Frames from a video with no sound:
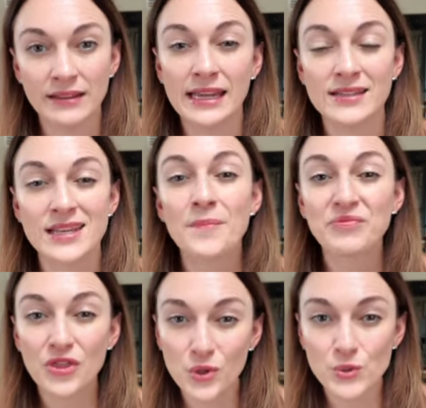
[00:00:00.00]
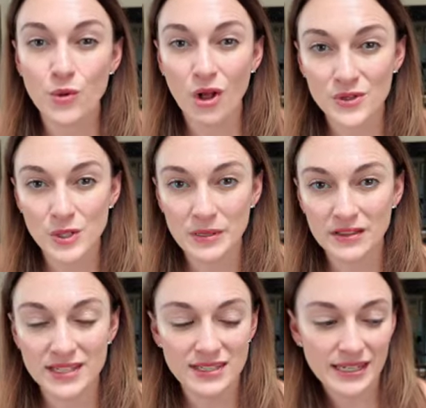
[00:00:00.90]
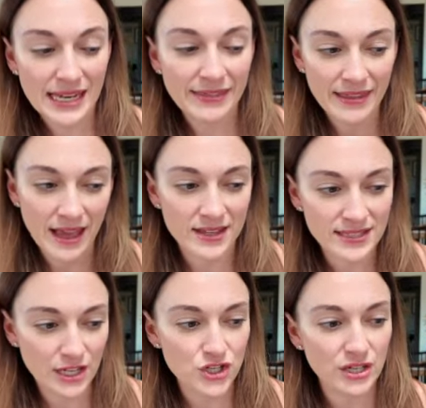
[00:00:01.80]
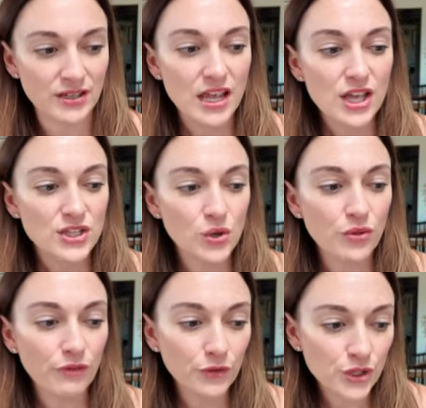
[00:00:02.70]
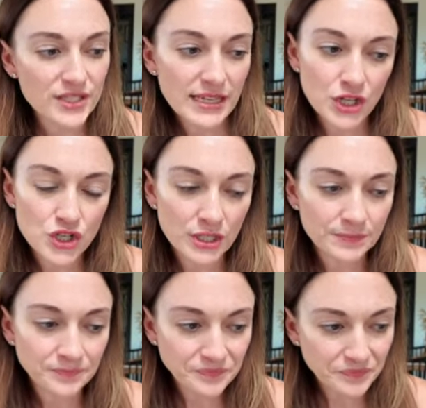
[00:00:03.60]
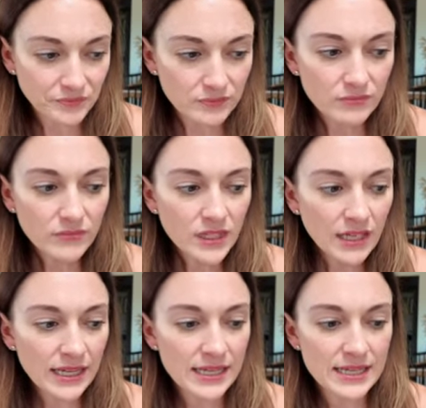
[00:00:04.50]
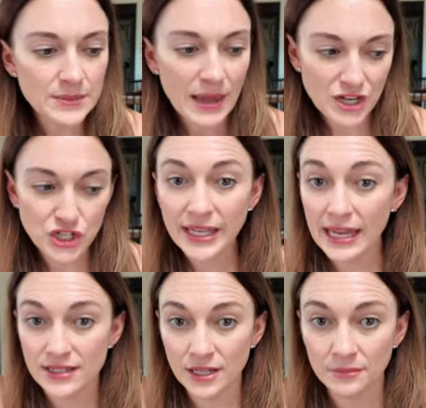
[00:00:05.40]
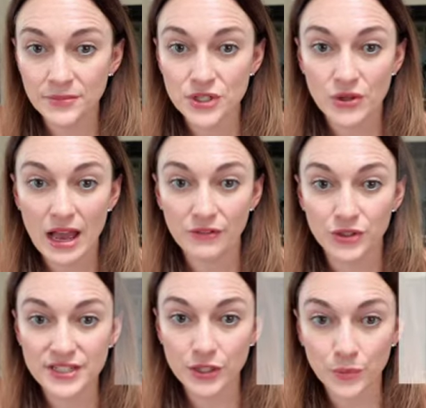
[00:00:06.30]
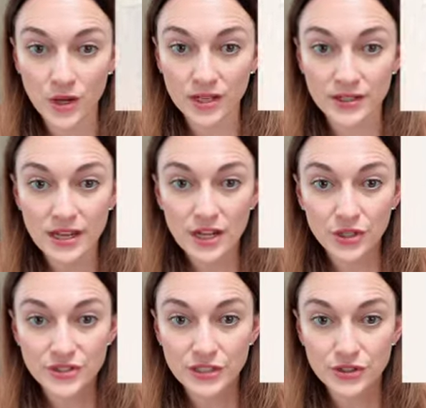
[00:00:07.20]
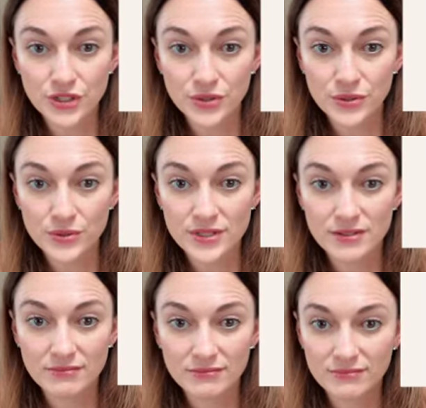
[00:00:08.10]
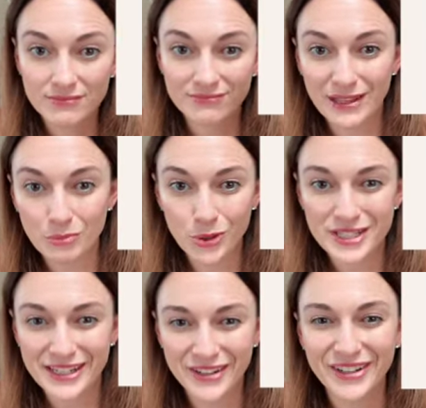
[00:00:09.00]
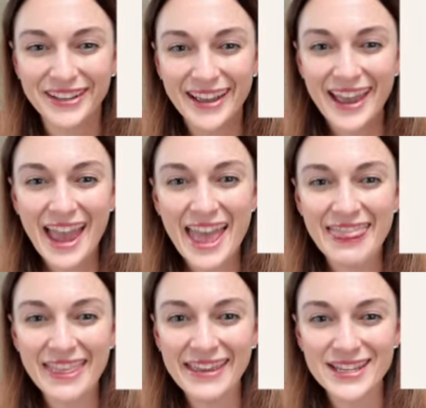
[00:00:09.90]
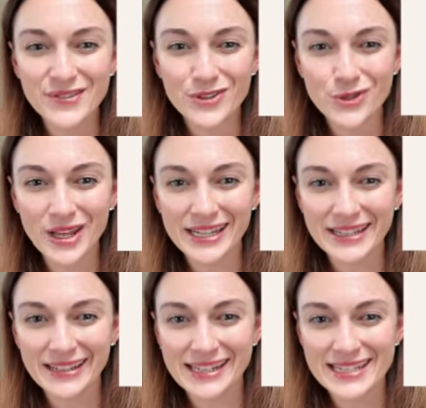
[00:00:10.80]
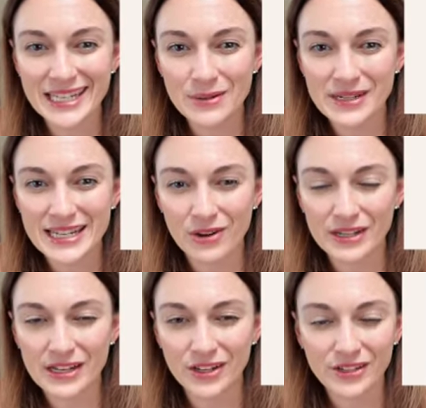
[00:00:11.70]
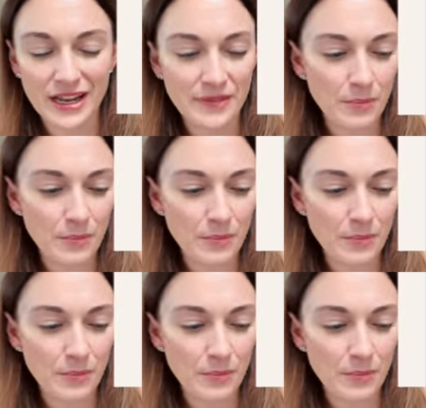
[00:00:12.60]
Lanes, those will also be listed in that section. So the first section is Magic Kingdom. So you'll have your Tier 1, your Tier 2s, I'm pointing here, and then the individual Lightning Lane is going to be down here at the